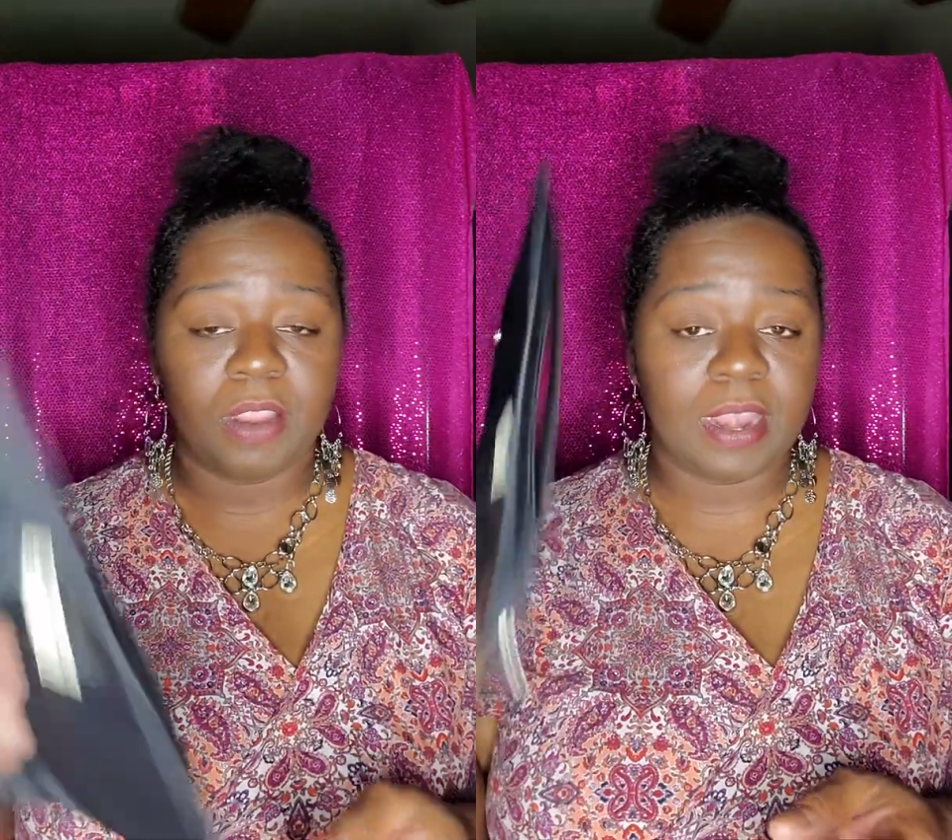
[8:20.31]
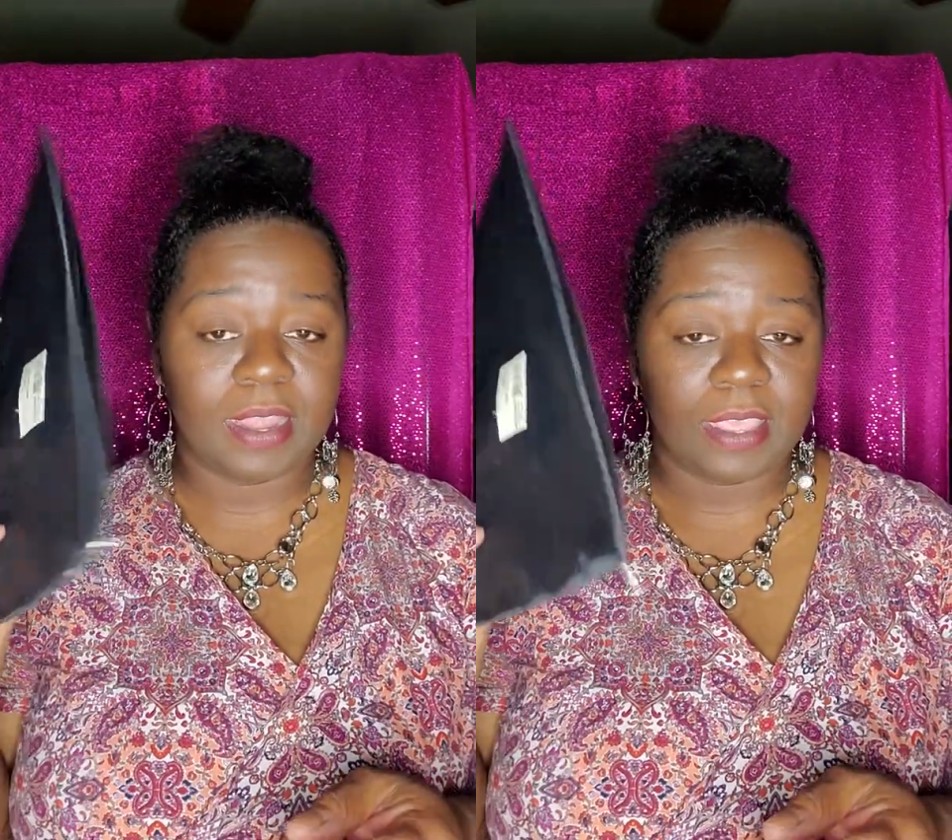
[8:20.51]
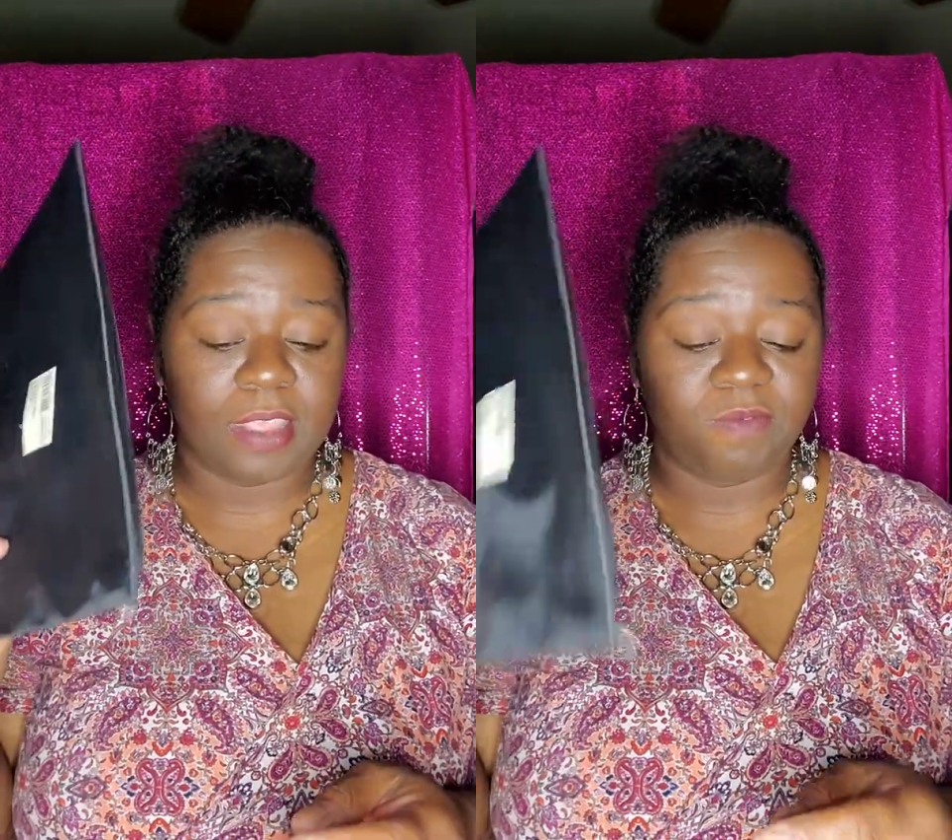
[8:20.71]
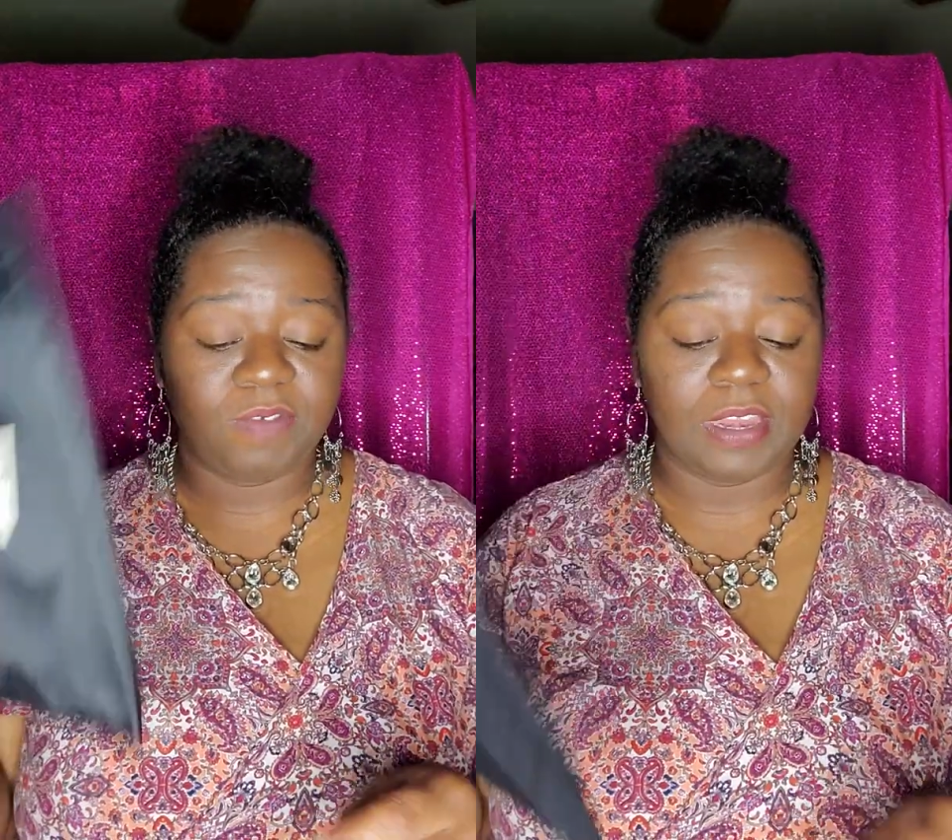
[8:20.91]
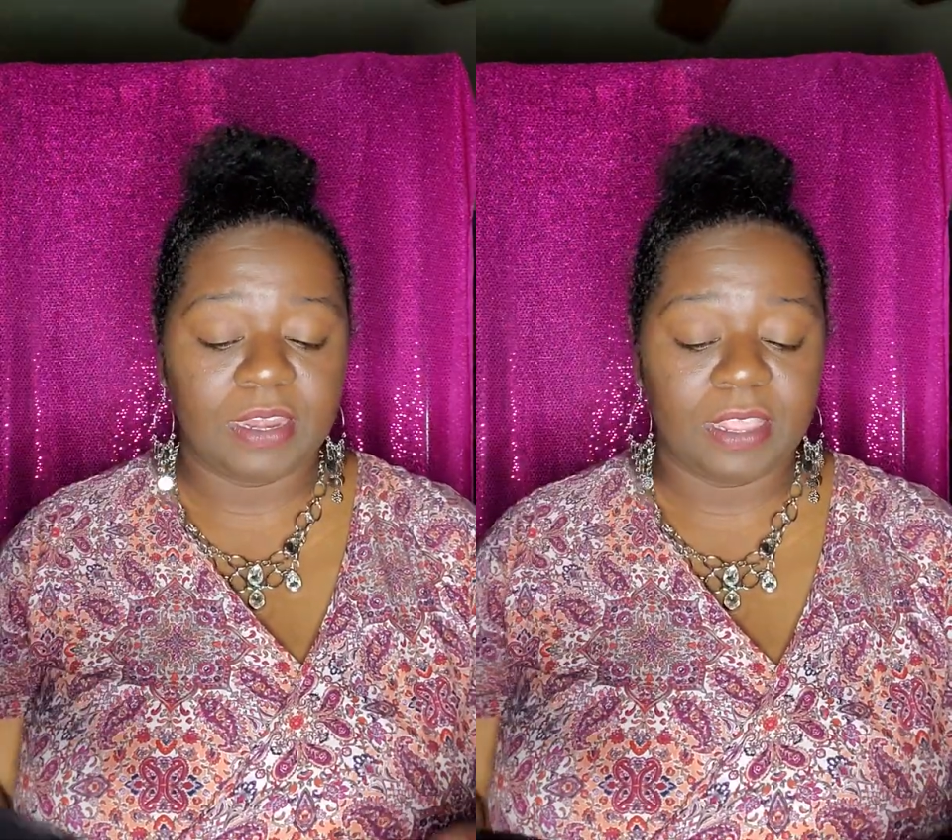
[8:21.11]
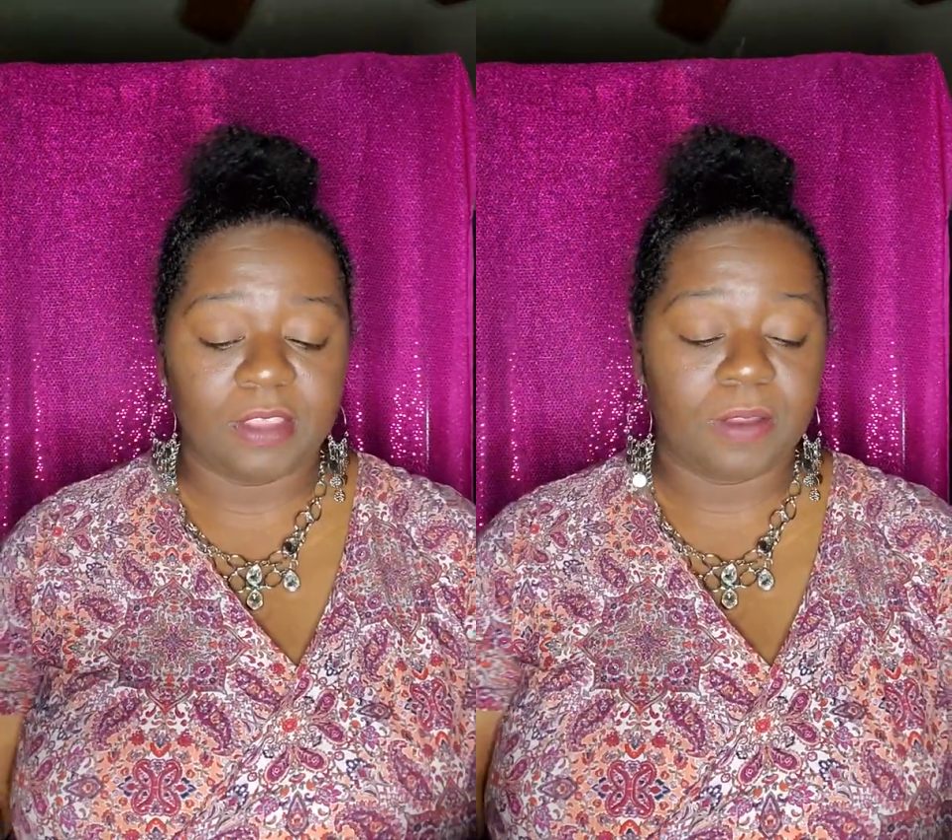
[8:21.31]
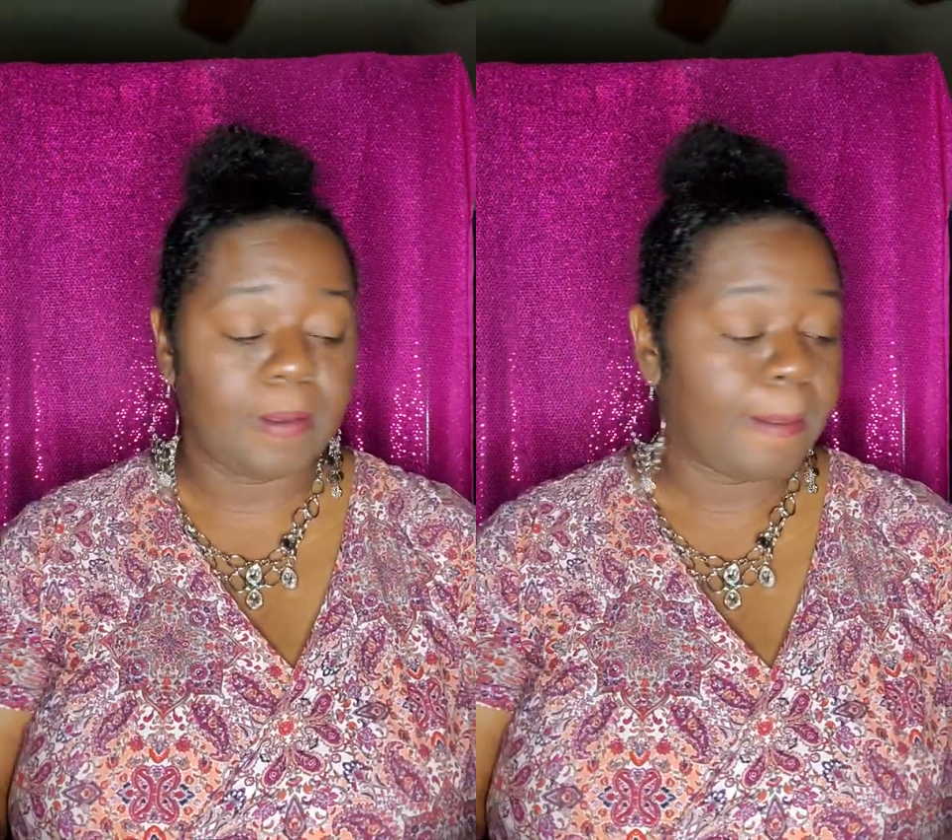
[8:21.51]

and it can fit in here.